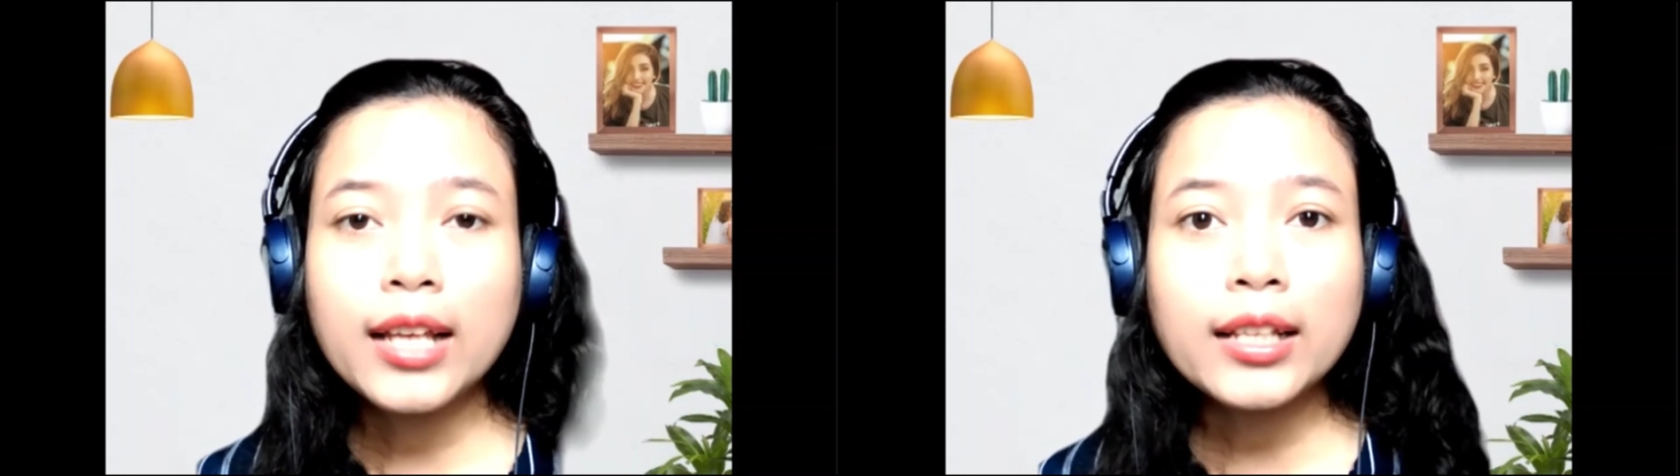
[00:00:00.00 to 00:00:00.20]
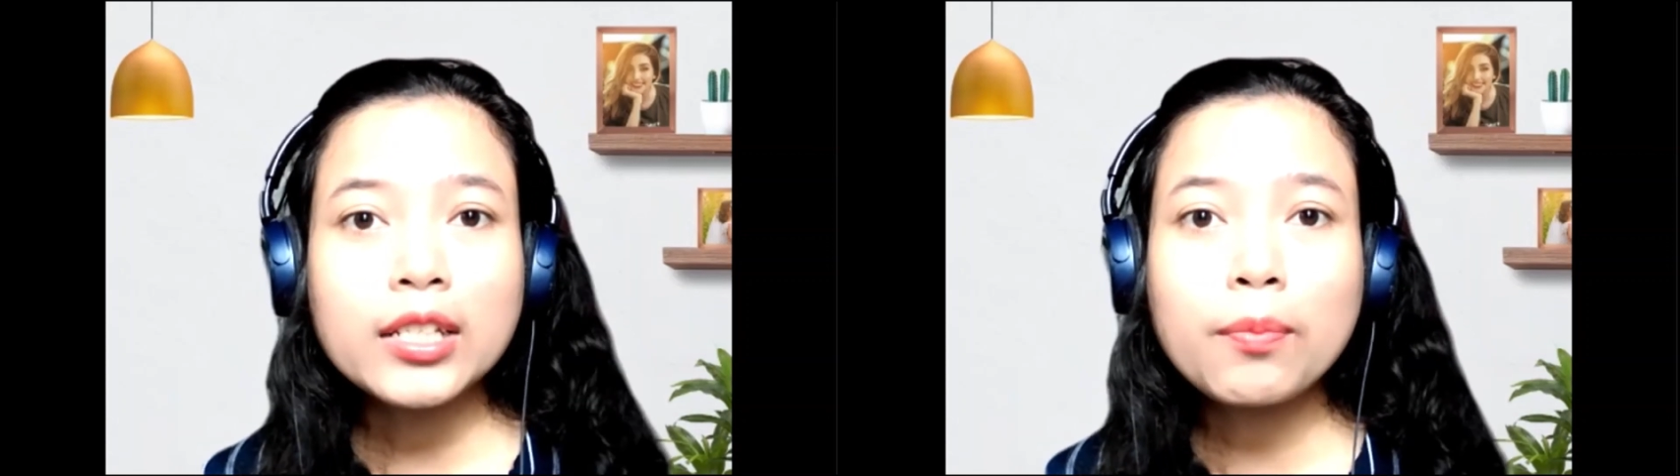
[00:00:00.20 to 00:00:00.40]

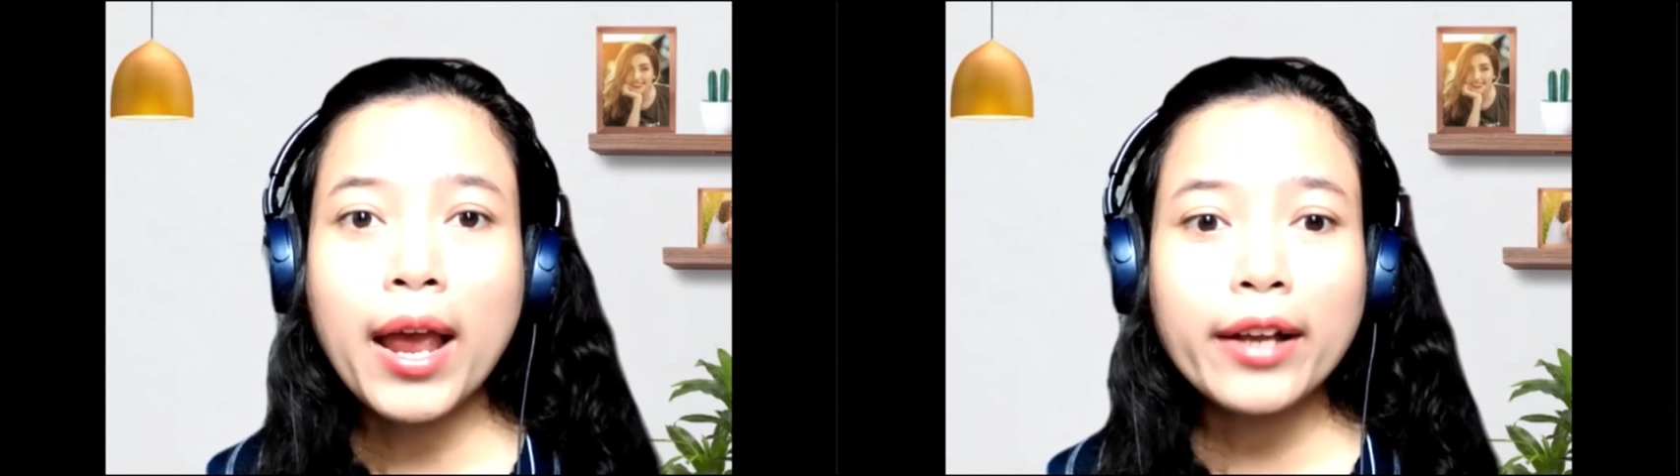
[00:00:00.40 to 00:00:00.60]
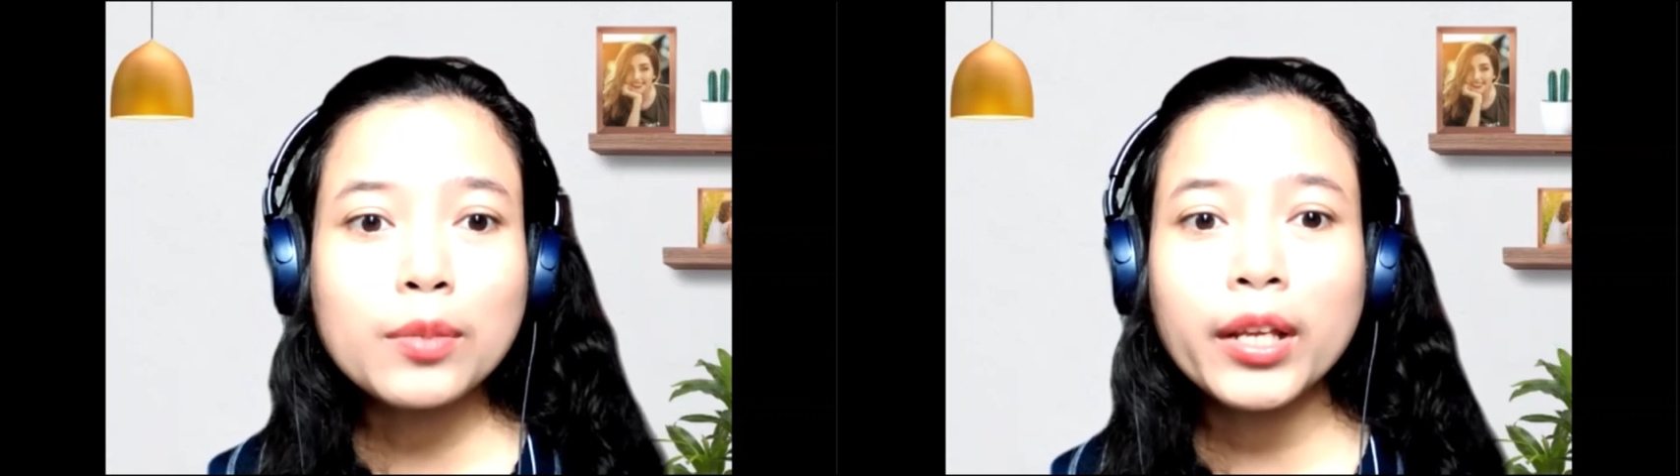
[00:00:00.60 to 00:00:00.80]
That is
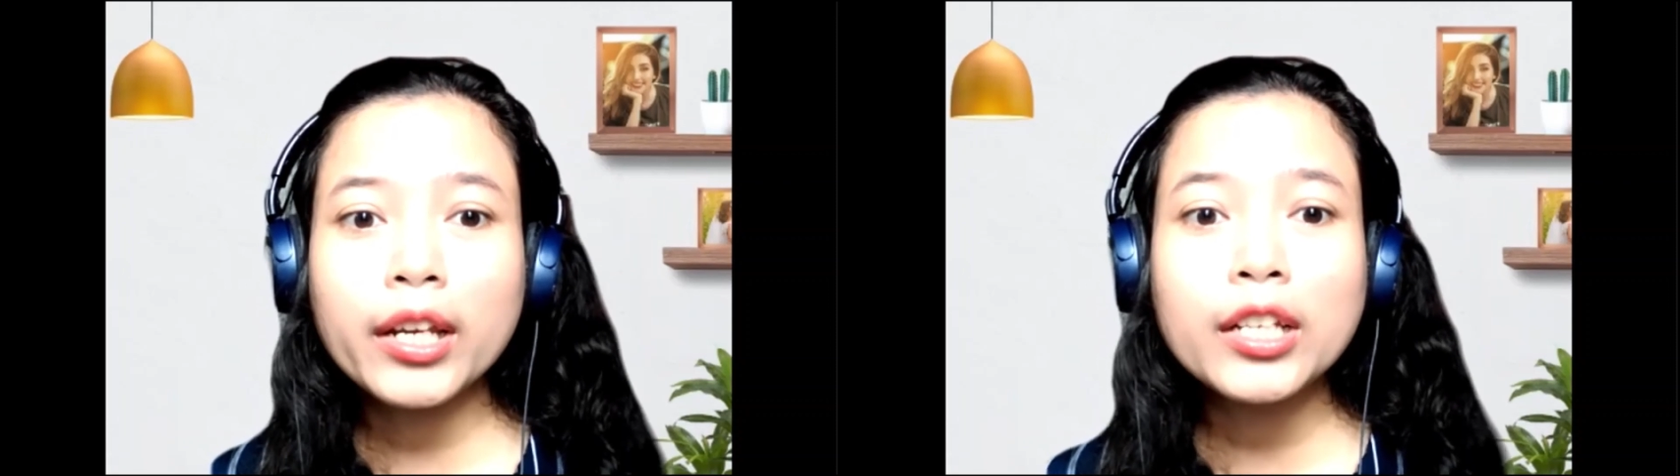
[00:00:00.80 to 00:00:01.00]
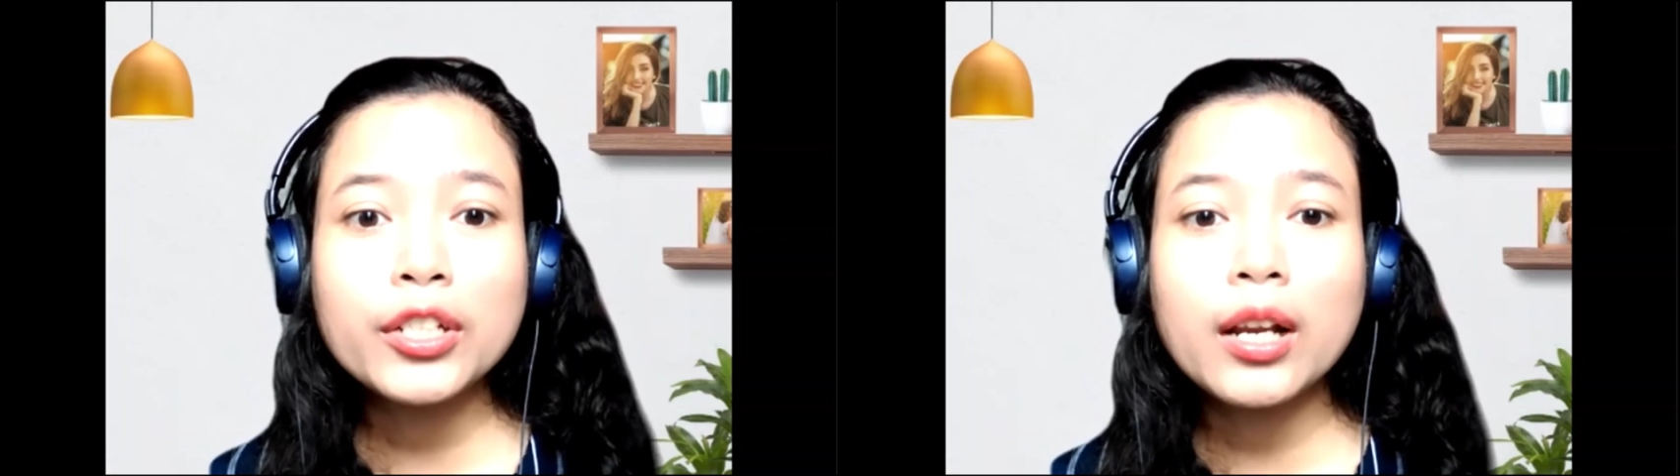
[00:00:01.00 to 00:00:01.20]
my
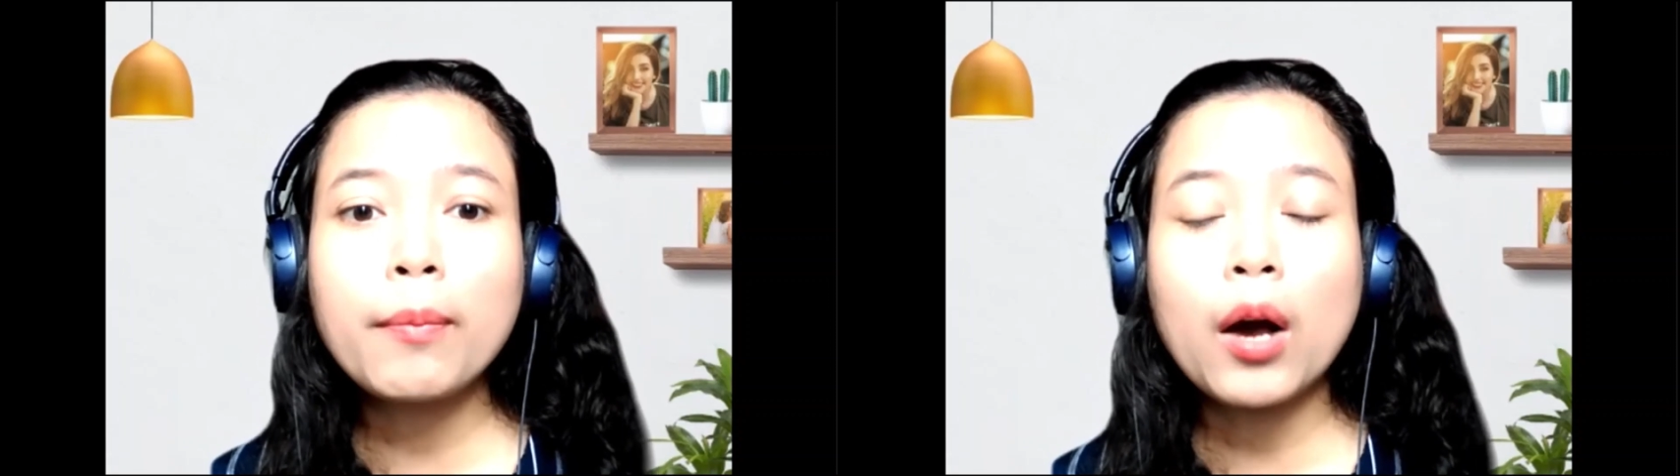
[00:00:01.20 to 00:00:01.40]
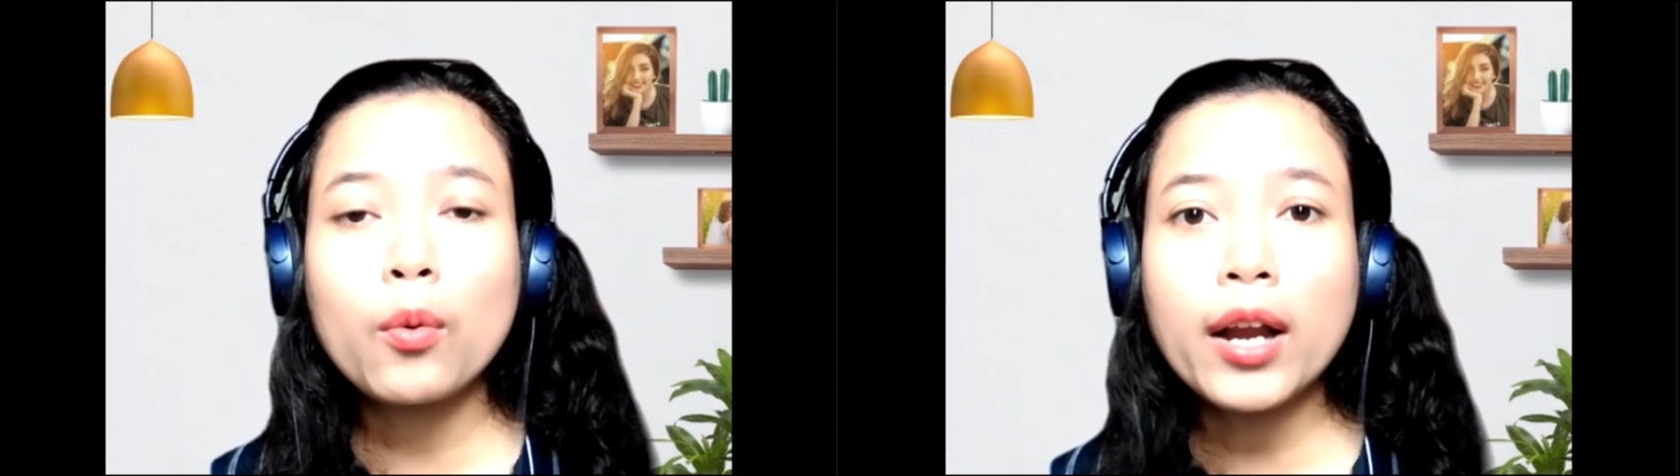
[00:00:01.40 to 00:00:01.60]
explanation
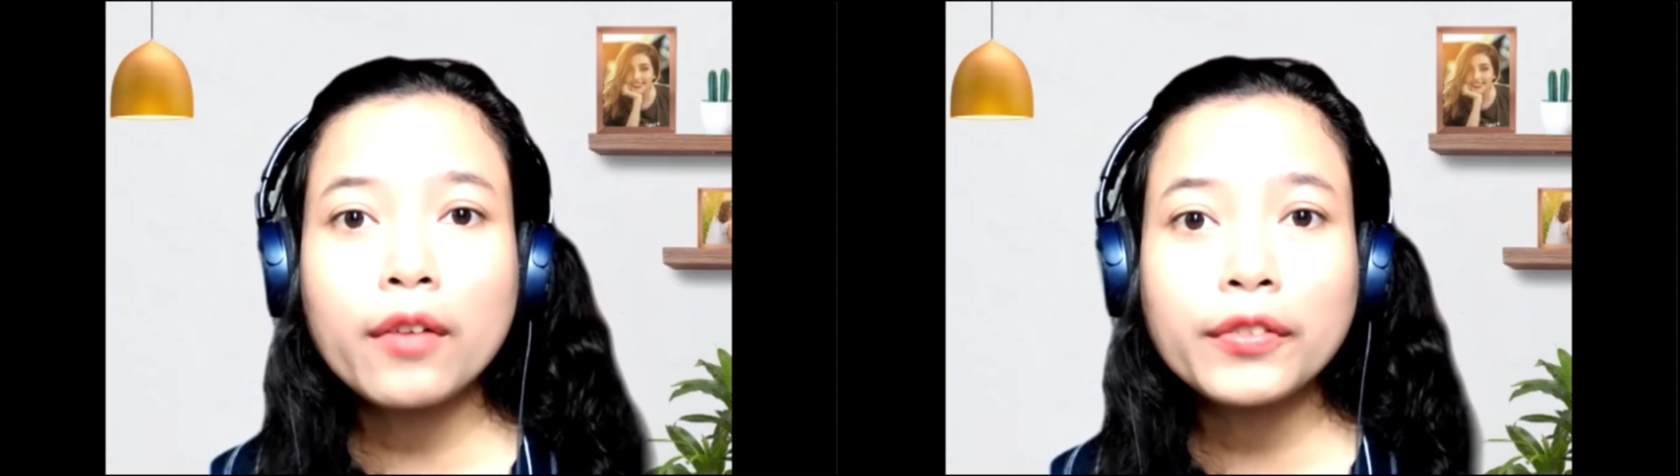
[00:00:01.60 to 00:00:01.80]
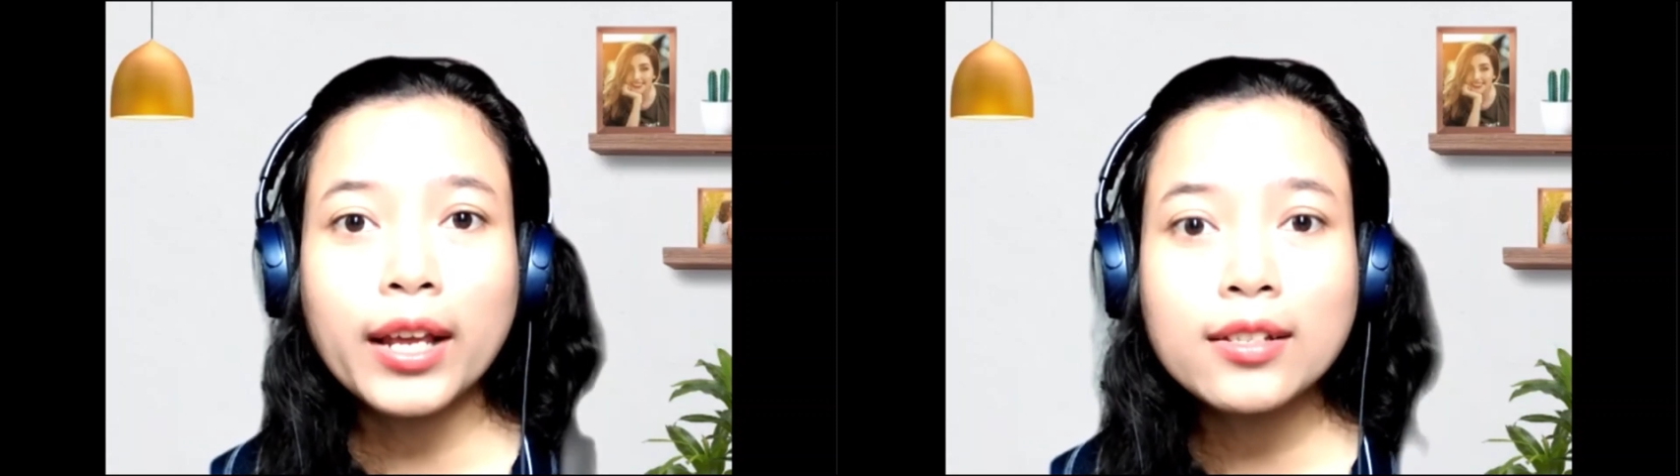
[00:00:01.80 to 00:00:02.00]
about one
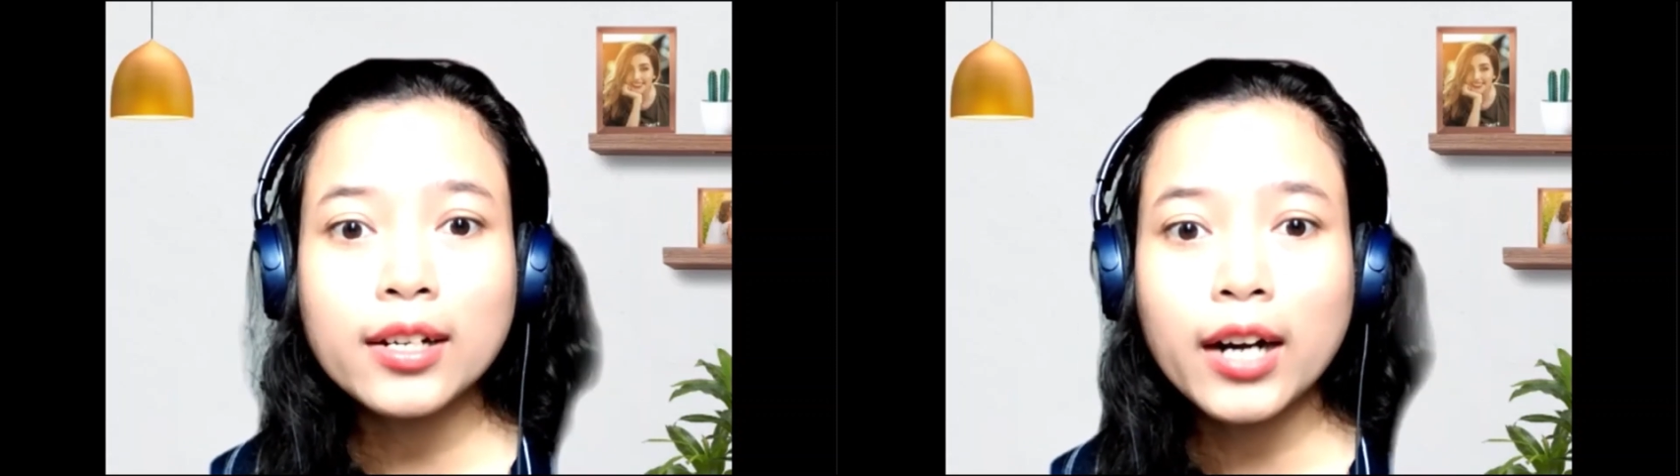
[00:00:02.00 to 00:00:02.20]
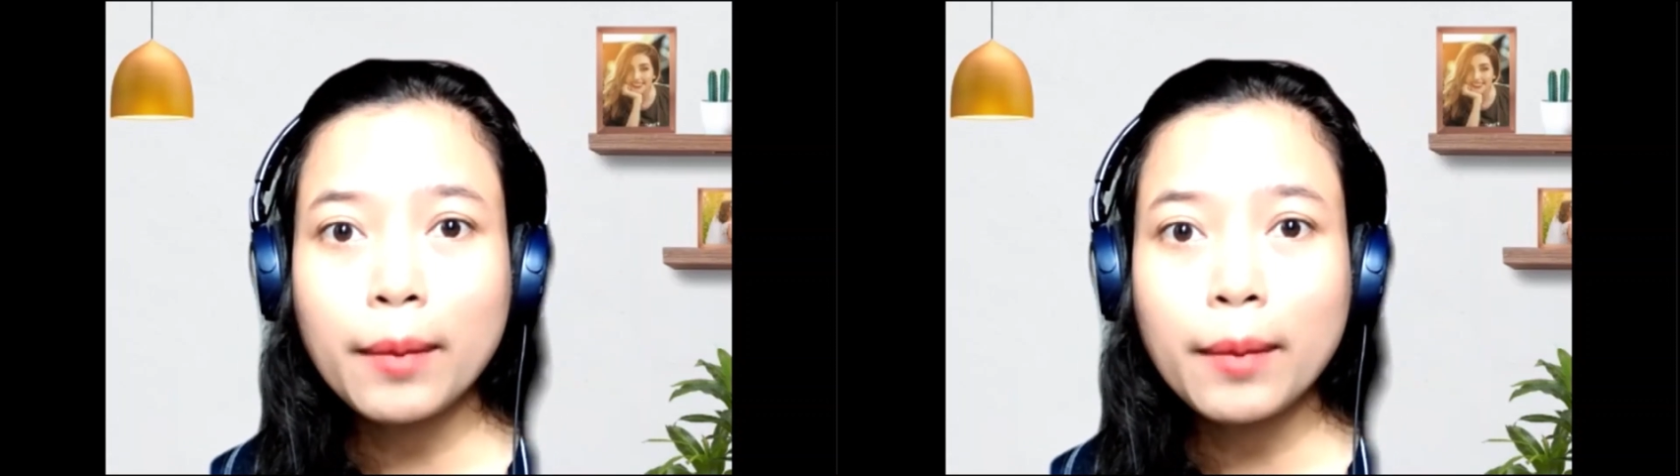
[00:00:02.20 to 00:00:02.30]
of tensor